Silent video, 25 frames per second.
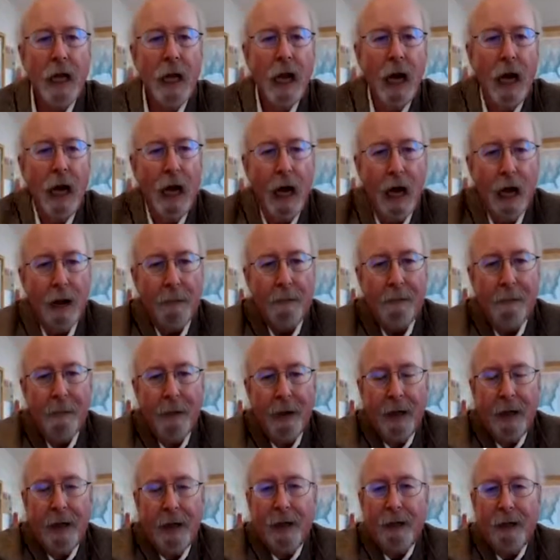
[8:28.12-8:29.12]

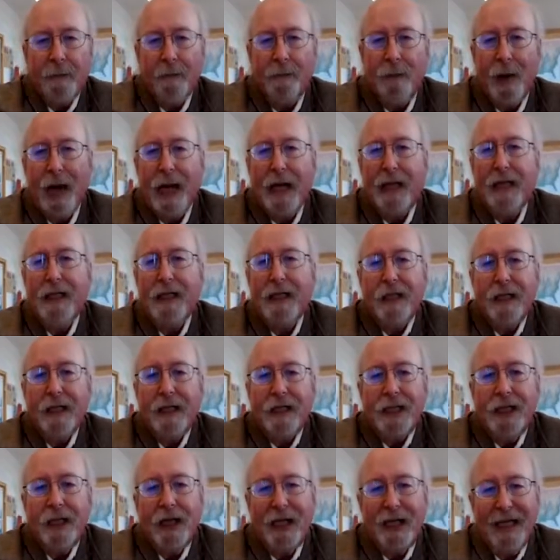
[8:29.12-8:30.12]
But
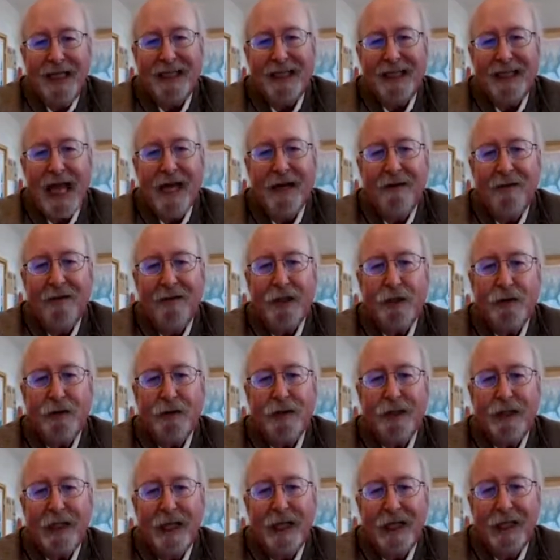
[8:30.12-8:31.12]
it's kind of
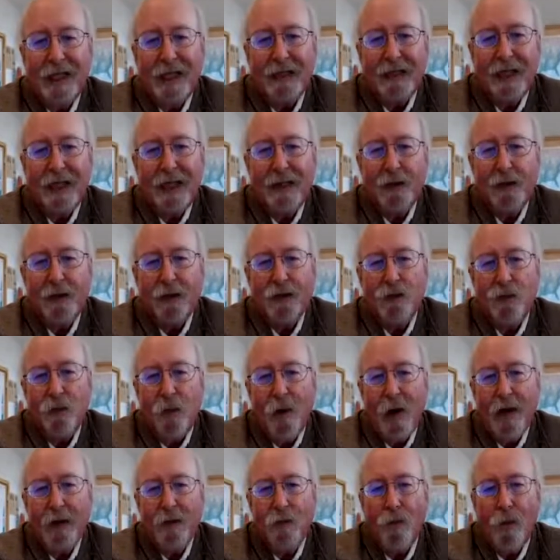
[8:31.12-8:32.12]
interesting to see there's
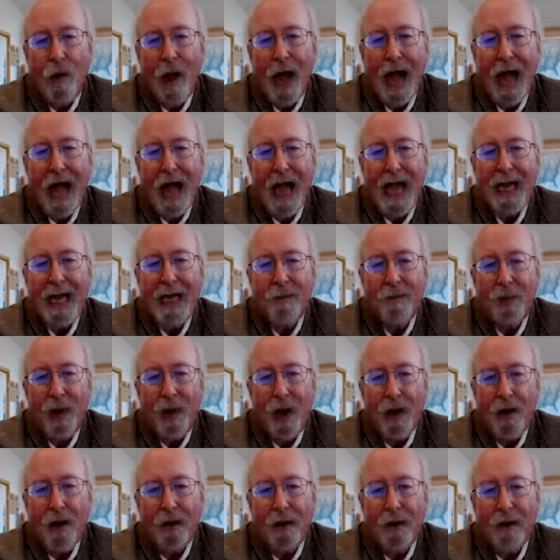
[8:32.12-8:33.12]
one wide
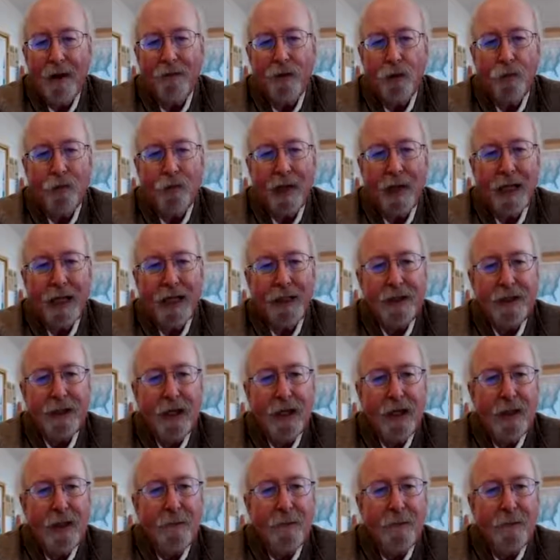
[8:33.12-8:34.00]
part of the ridge.